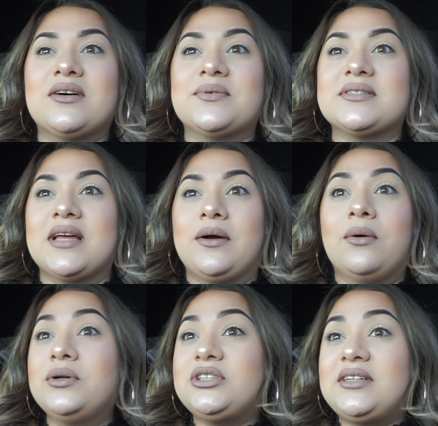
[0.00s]
So I was like,
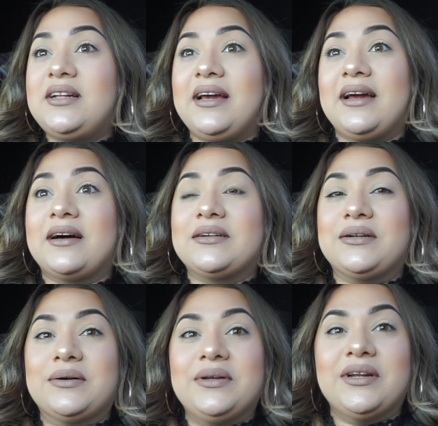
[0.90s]
oh shit, like I gotta
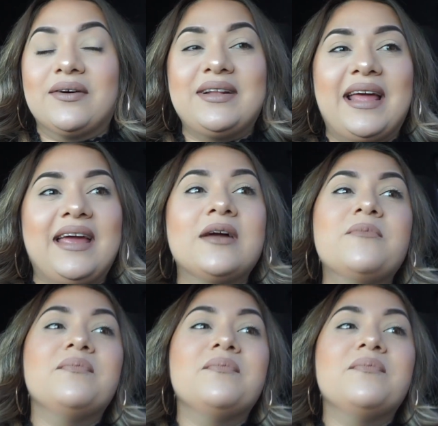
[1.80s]
go, you know, like,